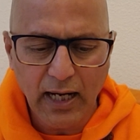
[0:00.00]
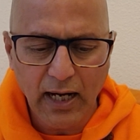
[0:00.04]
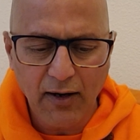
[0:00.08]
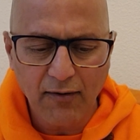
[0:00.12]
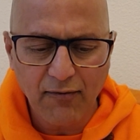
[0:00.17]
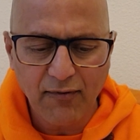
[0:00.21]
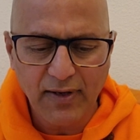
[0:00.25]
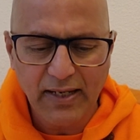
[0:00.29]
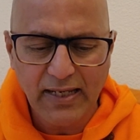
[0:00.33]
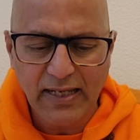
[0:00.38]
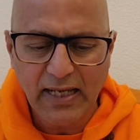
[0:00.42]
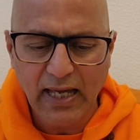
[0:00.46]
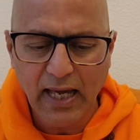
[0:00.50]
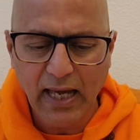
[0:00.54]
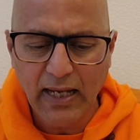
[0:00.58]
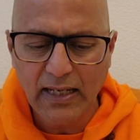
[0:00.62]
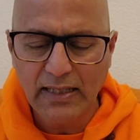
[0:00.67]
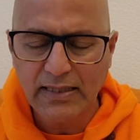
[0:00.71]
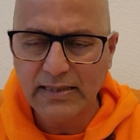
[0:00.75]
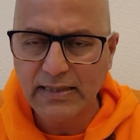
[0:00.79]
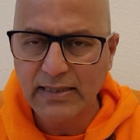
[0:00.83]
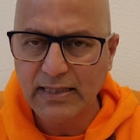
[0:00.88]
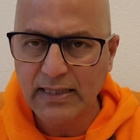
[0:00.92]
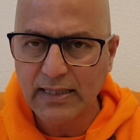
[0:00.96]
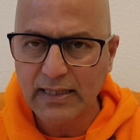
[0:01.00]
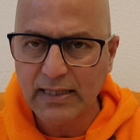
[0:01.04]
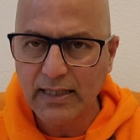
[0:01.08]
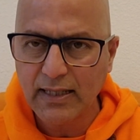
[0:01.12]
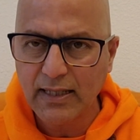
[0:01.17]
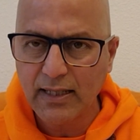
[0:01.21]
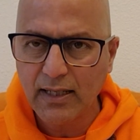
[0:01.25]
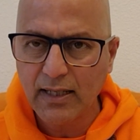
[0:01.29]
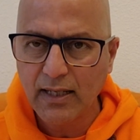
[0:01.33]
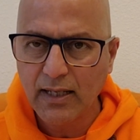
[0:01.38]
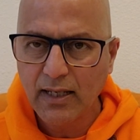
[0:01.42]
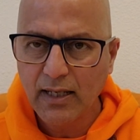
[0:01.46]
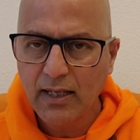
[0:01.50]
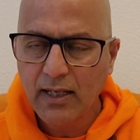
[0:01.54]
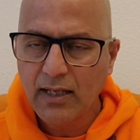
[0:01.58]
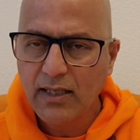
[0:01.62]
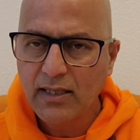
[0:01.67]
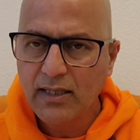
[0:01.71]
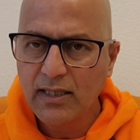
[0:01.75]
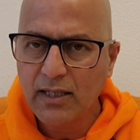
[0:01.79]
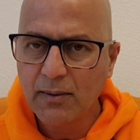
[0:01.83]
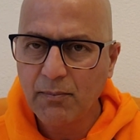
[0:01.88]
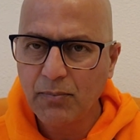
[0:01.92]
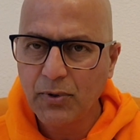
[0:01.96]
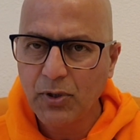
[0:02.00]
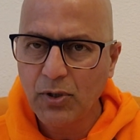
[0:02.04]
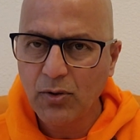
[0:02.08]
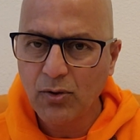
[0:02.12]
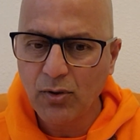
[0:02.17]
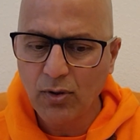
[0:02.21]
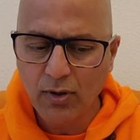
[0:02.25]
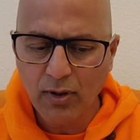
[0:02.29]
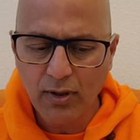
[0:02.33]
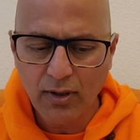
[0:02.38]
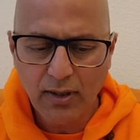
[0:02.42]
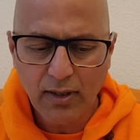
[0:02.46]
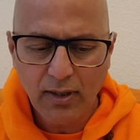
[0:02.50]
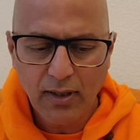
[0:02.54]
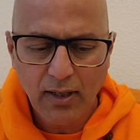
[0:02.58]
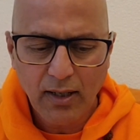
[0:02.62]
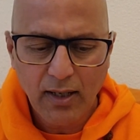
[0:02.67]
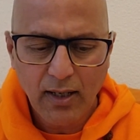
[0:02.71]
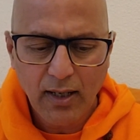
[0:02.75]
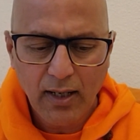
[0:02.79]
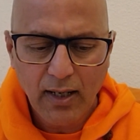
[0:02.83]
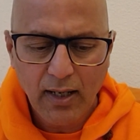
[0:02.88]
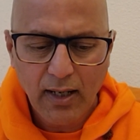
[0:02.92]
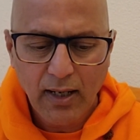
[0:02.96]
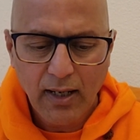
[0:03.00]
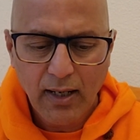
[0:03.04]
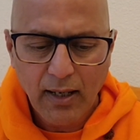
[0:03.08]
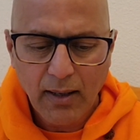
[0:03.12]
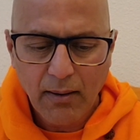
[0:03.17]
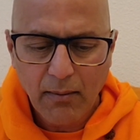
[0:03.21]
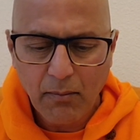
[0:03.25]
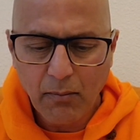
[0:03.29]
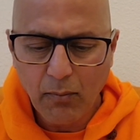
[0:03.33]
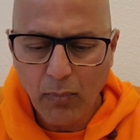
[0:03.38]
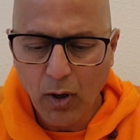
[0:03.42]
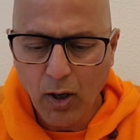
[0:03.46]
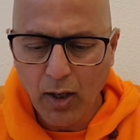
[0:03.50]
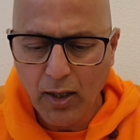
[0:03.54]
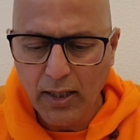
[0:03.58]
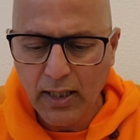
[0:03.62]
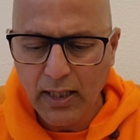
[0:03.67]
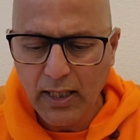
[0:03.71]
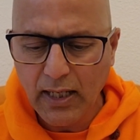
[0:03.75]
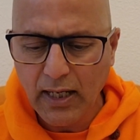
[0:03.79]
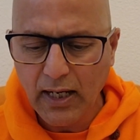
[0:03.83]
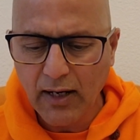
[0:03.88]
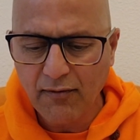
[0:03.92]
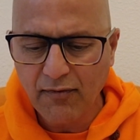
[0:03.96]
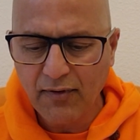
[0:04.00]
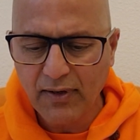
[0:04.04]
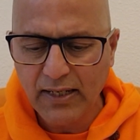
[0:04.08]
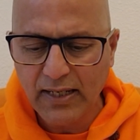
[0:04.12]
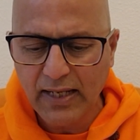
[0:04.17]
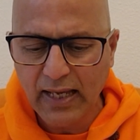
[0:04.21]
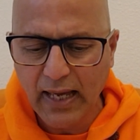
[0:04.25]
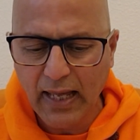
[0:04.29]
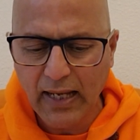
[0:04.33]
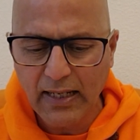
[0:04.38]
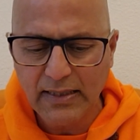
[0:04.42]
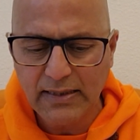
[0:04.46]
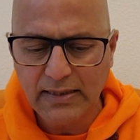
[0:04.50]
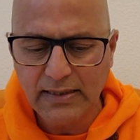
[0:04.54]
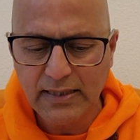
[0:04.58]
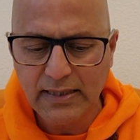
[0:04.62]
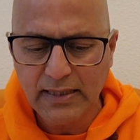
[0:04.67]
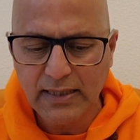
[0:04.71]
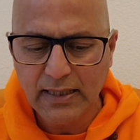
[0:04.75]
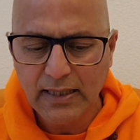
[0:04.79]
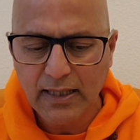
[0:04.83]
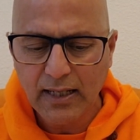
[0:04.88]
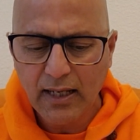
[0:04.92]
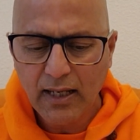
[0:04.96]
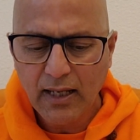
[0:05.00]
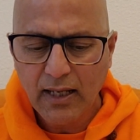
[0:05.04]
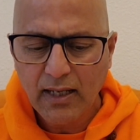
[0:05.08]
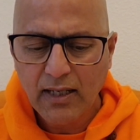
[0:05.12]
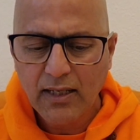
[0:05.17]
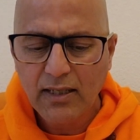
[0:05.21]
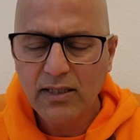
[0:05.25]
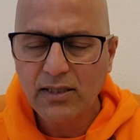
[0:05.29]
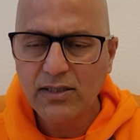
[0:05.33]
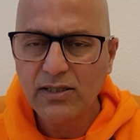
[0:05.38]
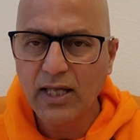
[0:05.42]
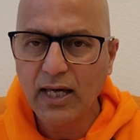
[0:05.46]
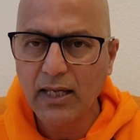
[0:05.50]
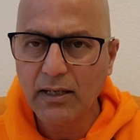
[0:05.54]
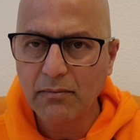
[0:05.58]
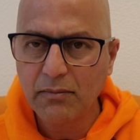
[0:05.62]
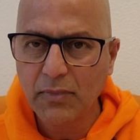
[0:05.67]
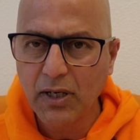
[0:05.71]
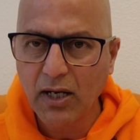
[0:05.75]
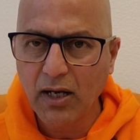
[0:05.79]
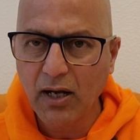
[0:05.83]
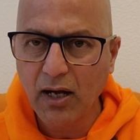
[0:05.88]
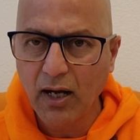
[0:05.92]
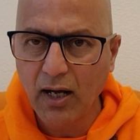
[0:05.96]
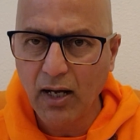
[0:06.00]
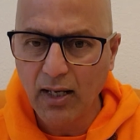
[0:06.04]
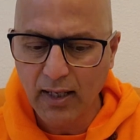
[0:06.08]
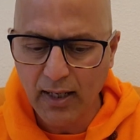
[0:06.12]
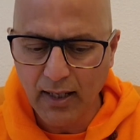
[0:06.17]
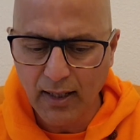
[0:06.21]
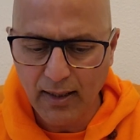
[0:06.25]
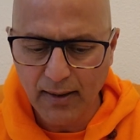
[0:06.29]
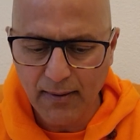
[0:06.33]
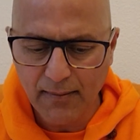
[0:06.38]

of reality, the pure body of reality, Dharmakaya.